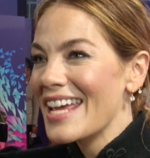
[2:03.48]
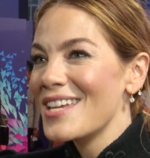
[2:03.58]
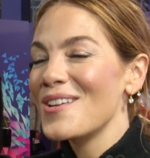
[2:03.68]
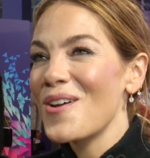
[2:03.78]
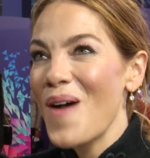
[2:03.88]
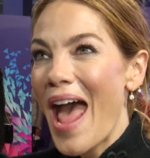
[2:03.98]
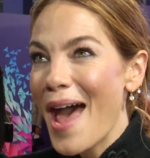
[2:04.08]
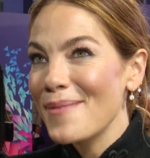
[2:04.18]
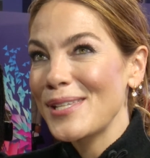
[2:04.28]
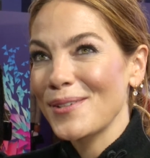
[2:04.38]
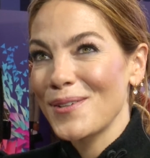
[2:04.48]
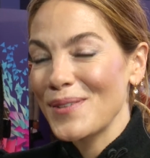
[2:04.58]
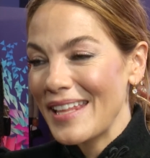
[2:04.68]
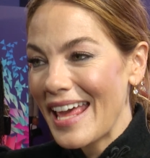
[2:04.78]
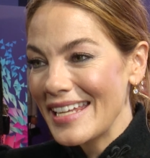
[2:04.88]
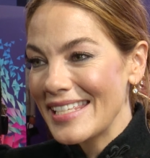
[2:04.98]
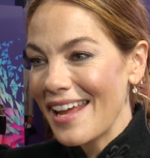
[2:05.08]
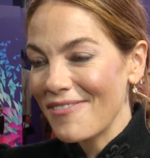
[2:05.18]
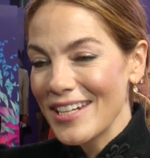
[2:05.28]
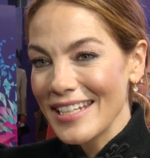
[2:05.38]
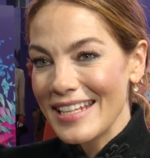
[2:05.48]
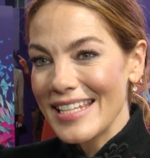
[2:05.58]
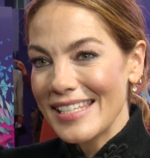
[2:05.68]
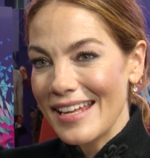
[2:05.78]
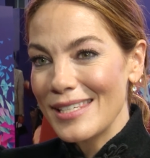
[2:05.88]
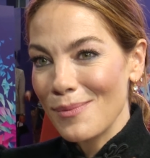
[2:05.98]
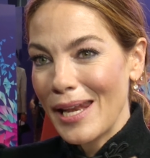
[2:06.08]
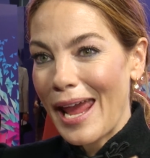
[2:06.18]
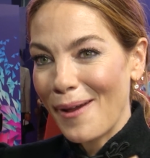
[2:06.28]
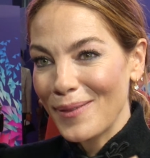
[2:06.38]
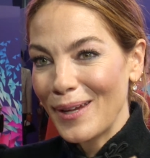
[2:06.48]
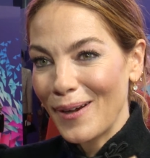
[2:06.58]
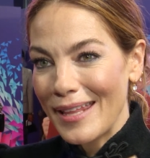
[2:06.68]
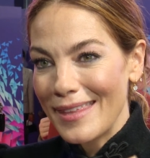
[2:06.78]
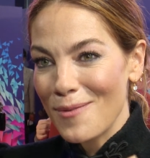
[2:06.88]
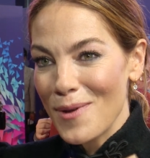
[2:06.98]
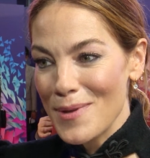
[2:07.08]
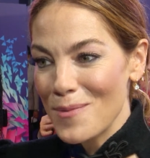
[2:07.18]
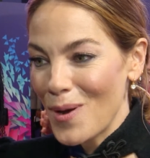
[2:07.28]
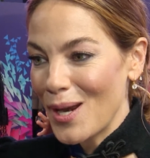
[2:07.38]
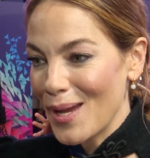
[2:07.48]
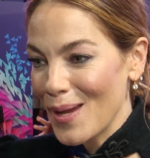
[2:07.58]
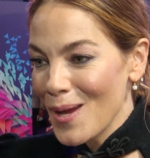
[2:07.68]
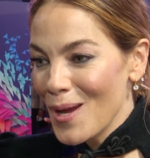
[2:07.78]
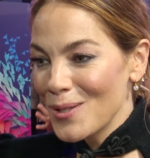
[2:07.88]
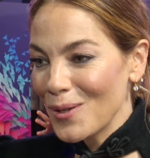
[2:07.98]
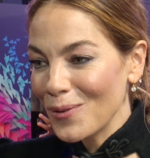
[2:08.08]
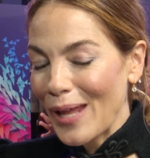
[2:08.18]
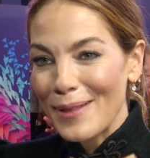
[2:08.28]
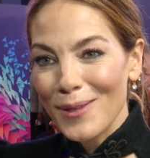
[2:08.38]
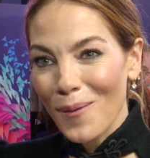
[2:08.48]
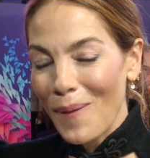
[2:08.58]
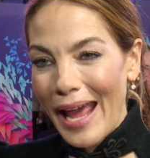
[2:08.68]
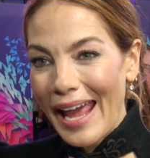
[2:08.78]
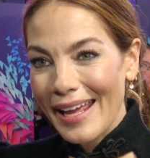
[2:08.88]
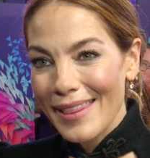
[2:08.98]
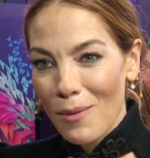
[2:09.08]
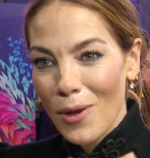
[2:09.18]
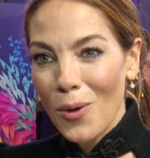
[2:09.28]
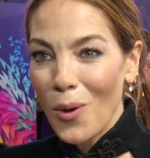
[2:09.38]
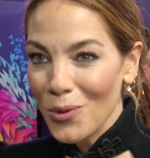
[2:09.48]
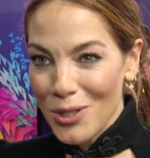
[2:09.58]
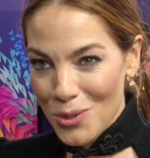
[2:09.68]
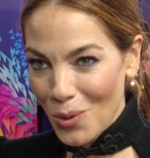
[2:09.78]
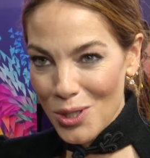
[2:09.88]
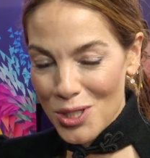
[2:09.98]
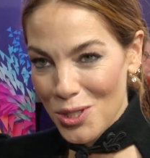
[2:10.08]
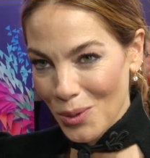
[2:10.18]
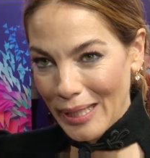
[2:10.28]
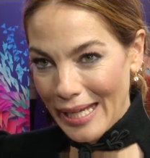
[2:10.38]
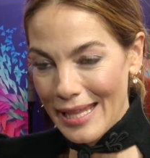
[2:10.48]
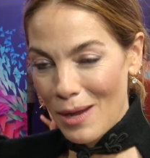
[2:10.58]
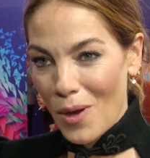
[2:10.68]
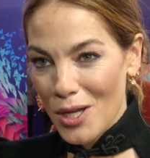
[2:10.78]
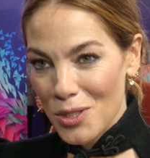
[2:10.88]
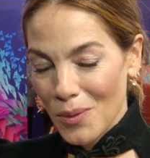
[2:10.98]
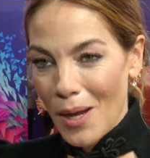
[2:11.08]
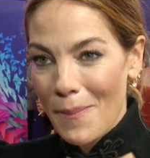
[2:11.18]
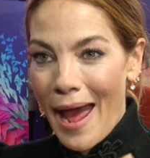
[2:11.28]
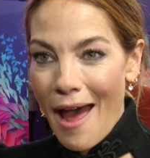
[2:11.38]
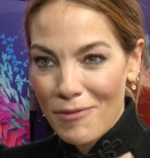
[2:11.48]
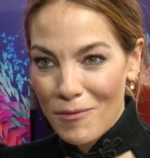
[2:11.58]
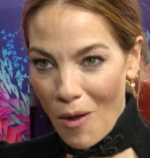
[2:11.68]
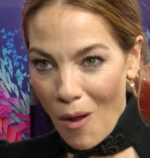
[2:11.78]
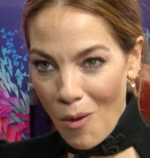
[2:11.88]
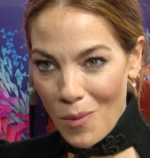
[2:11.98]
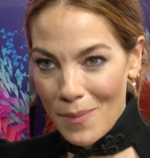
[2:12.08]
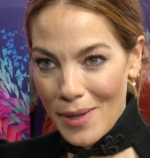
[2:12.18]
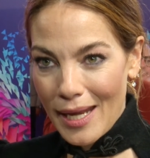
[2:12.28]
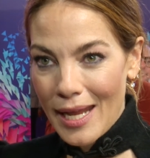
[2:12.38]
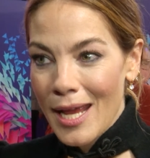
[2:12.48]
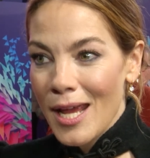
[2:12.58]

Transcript: You know, absolutely. That is definitely the sentiment out there. I think women want to sort of light their way, and they want to hold the torch doing it. They want to do it on behalf of all women.